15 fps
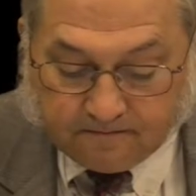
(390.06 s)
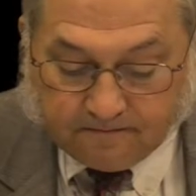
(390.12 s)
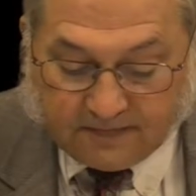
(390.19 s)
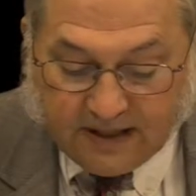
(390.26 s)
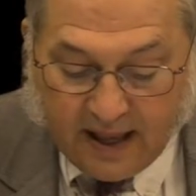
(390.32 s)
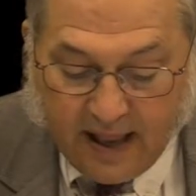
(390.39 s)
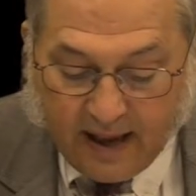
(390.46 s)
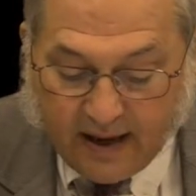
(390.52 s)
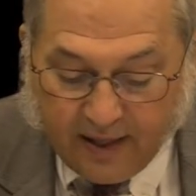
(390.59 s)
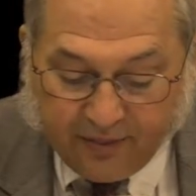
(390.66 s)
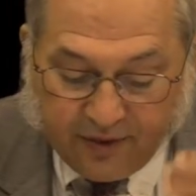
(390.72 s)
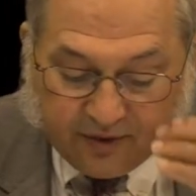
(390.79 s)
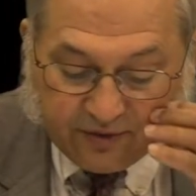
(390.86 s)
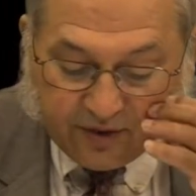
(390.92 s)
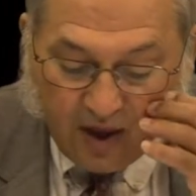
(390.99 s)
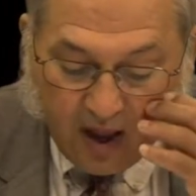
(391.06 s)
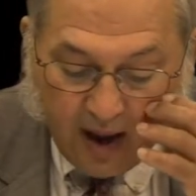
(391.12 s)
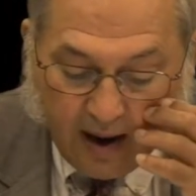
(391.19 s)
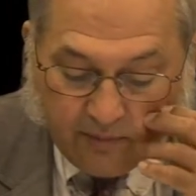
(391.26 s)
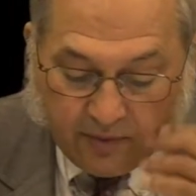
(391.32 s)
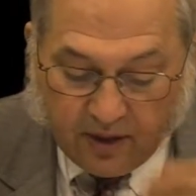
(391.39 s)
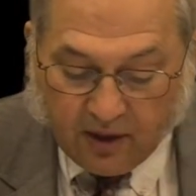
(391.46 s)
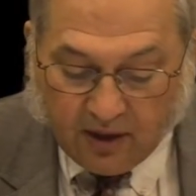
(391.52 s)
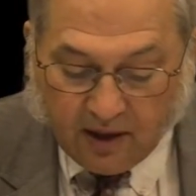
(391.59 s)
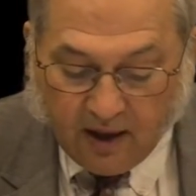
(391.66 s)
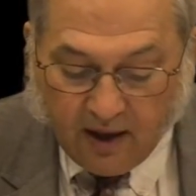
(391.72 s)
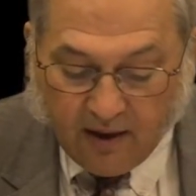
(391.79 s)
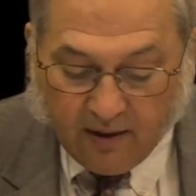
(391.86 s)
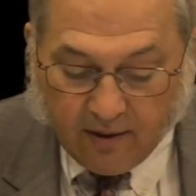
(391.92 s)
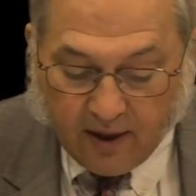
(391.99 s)
at this time,
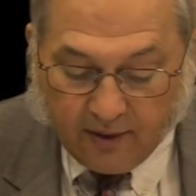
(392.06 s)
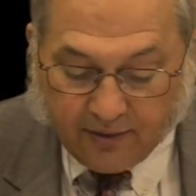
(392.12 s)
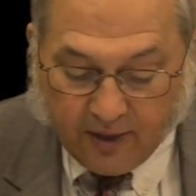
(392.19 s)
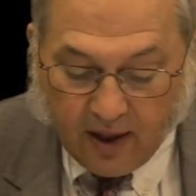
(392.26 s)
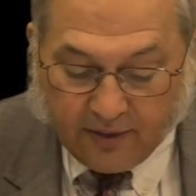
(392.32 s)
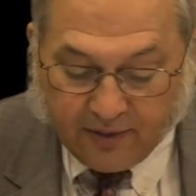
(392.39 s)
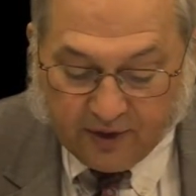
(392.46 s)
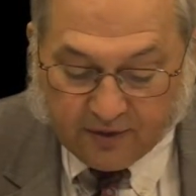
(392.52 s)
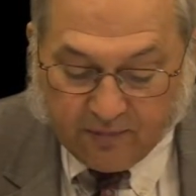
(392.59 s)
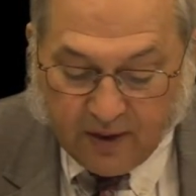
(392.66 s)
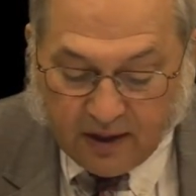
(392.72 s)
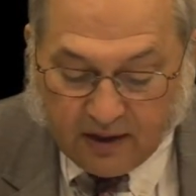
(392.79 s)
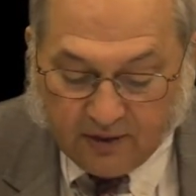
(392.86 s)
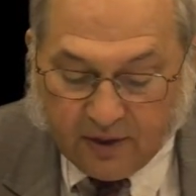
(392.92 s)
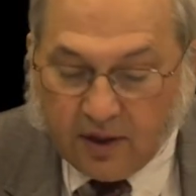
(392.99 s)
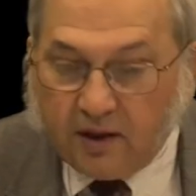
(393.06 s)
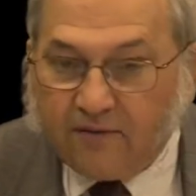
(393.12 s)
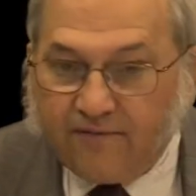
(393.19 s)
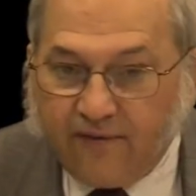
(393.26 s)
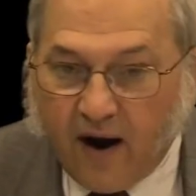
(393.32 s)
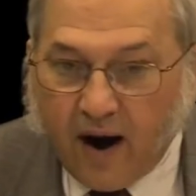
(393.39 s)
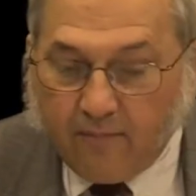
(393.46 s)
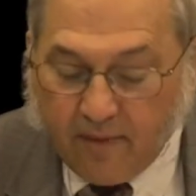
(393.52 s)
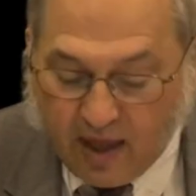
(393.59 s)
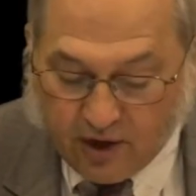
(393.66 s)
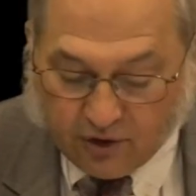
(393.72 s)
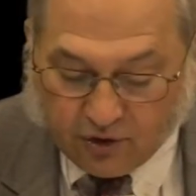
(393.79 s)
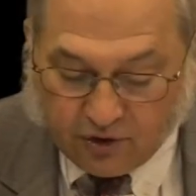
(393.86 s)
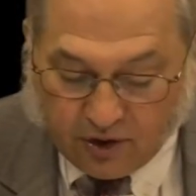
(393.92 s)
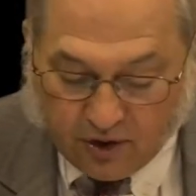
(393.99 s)
at this meeting, the farm
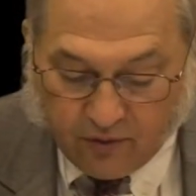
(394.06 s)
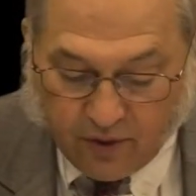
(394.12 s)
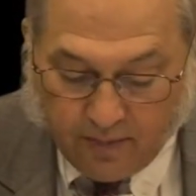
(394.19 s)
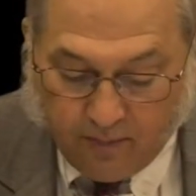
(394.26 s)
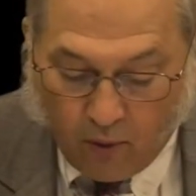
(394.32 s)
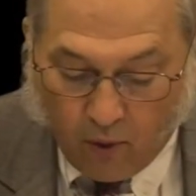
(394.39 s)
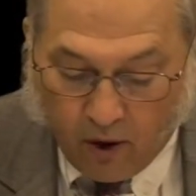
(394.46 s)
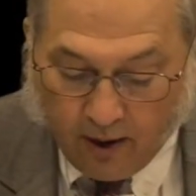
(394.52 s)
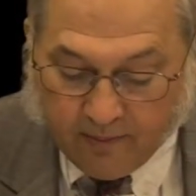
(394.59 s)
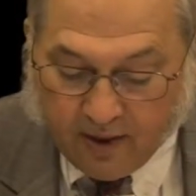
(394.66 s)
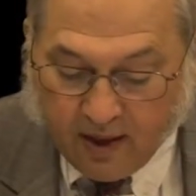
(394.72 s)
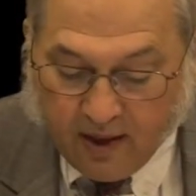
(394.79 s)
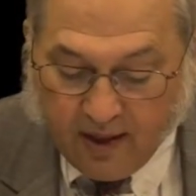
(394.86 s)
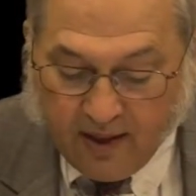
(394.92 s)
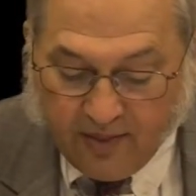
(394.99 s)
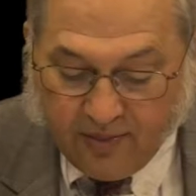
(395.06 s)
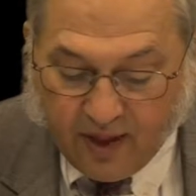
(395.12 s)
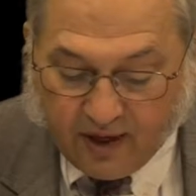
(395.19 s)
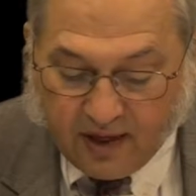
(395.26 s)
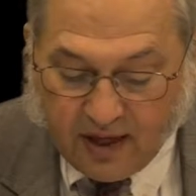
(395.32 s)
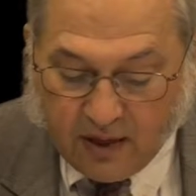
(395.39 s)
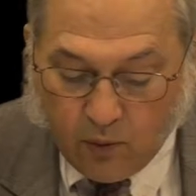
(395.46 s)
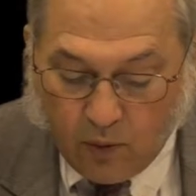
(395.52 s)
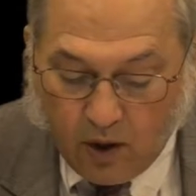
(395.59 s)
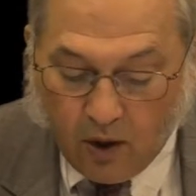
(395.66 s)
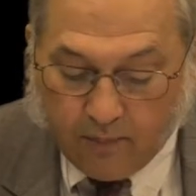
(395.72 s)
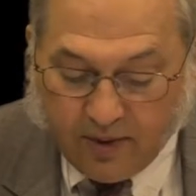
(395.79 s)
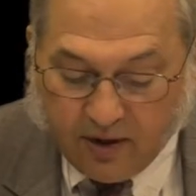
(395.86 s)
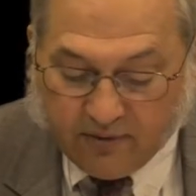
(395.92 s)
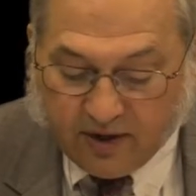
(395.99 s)
manager did report that he will
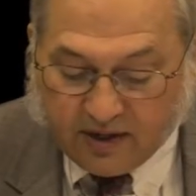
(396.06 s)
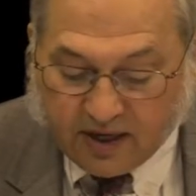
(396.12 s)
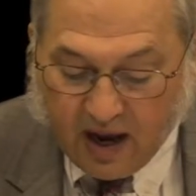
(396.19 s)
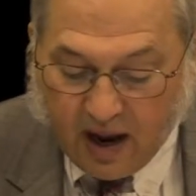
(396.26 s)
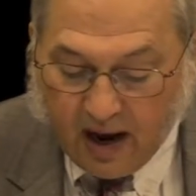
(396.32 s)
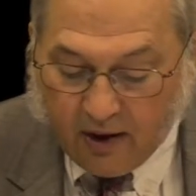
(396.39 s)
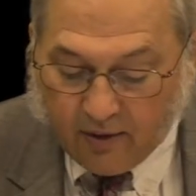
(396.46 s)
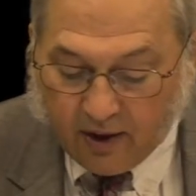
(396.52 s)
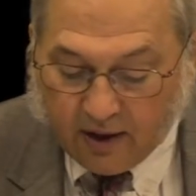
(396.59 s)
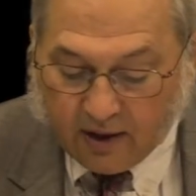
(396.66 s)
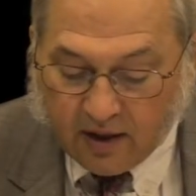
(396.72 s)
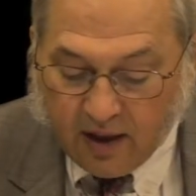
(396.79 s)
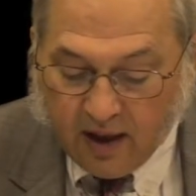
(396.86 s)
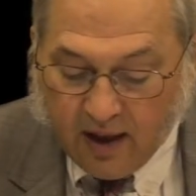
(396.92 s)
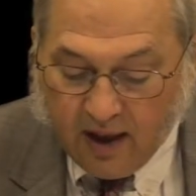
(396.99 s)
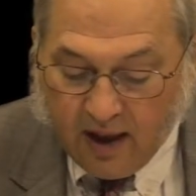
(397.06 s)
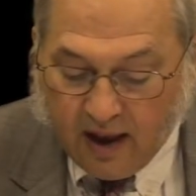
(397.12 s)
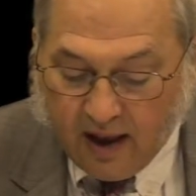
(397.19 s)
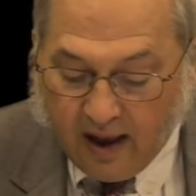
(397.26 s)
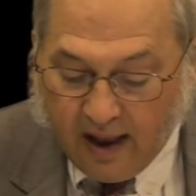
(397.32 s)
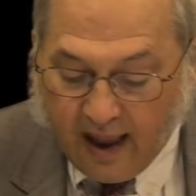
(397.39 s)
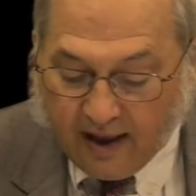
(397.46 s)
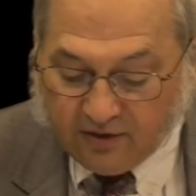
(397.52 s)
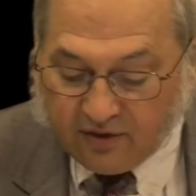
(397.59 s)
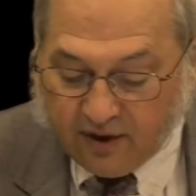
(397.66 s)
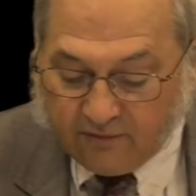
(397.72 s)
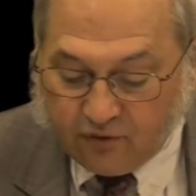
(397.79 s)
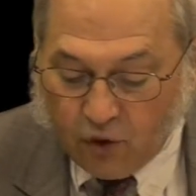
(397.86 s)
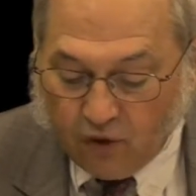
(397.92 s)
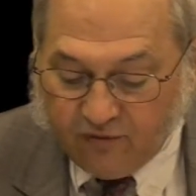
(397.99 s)
be retiring as
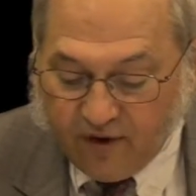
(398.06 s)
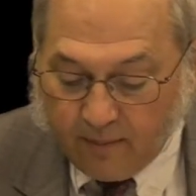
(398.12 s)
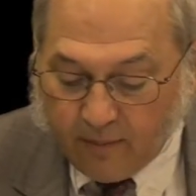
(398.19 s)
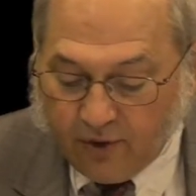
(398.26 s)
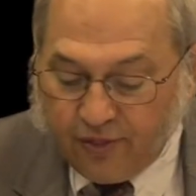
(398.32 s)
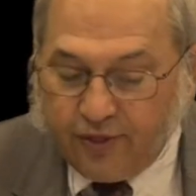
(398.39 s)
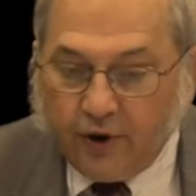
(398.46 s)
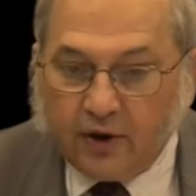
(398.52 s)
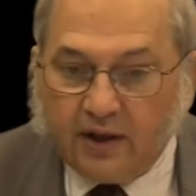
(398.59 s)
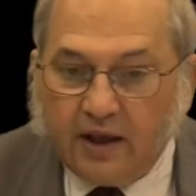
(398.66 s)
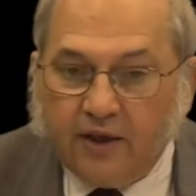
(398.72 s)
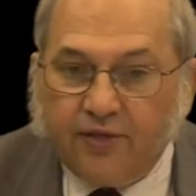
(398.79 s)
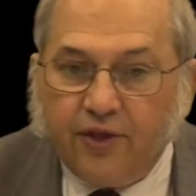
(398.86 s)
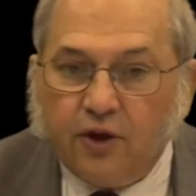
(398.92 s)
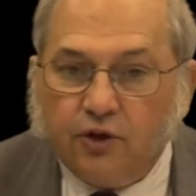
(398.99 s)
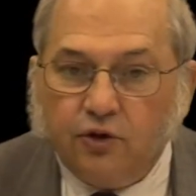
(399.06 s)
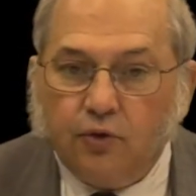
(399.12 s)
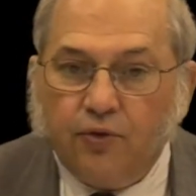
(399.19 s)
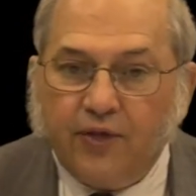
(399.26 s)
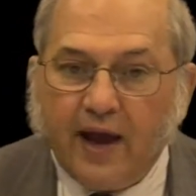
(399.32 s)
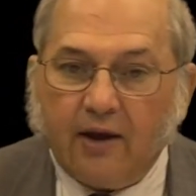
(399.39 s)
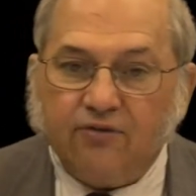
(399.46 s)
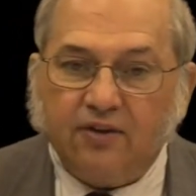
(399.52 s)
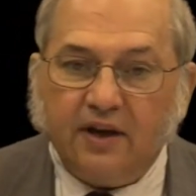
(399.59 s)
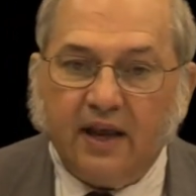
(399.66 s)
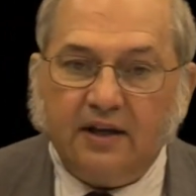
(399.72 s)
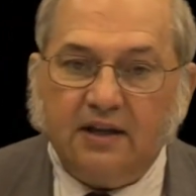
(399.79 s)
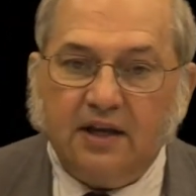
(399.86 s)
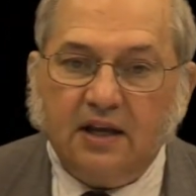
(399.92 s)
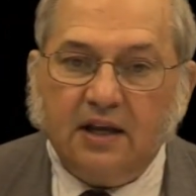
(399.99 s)
of November 30th,
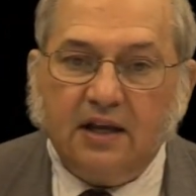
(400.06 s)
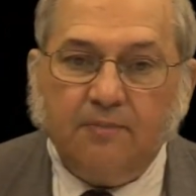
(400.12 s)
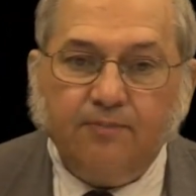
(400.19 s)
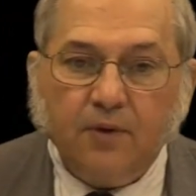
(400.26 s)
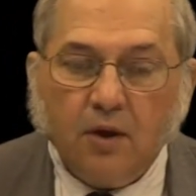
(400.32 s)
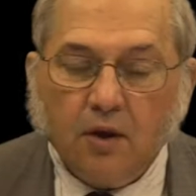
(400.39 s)
2018,